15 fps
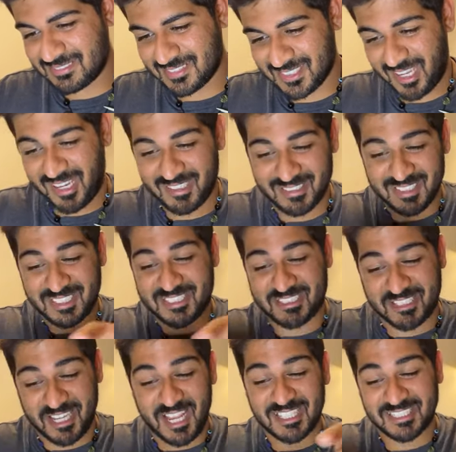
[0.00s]
It's
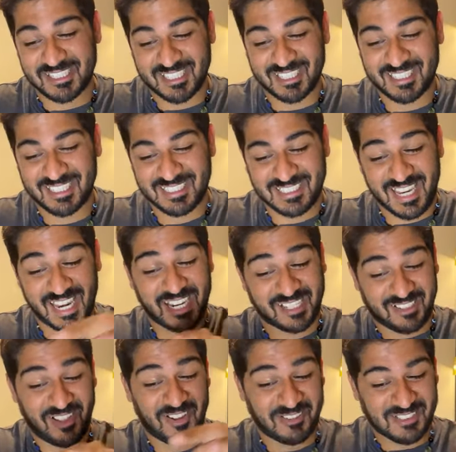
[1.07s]
changing. It's getting
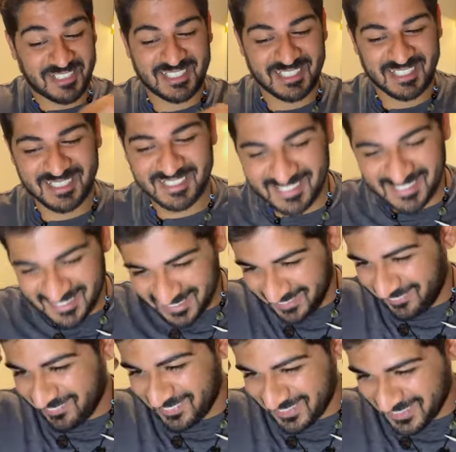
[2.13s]
close.
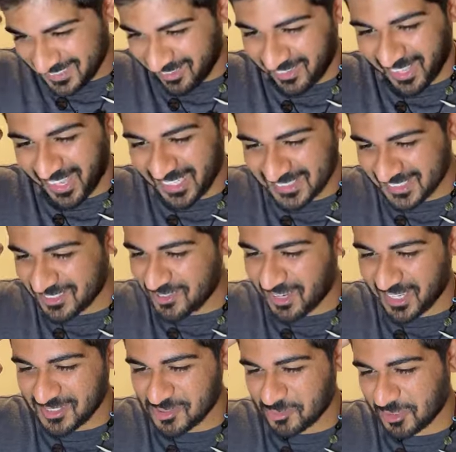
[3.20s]
Okay, I think you
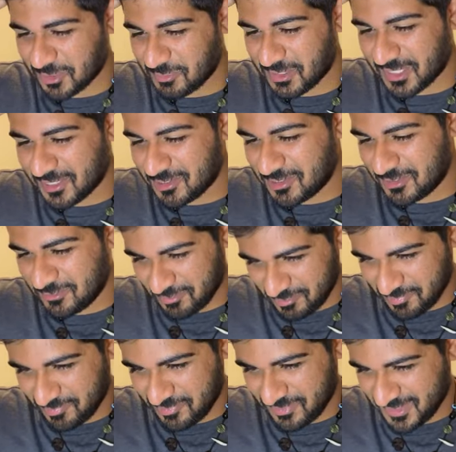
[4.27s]
guys are with me.
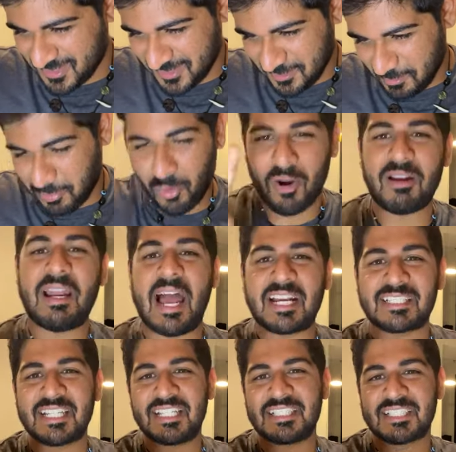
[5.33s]
Borat
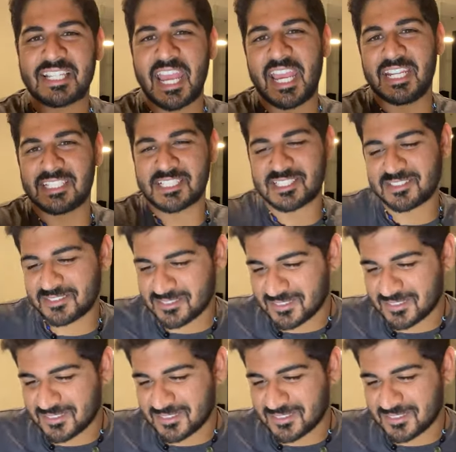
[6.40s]
accent stays.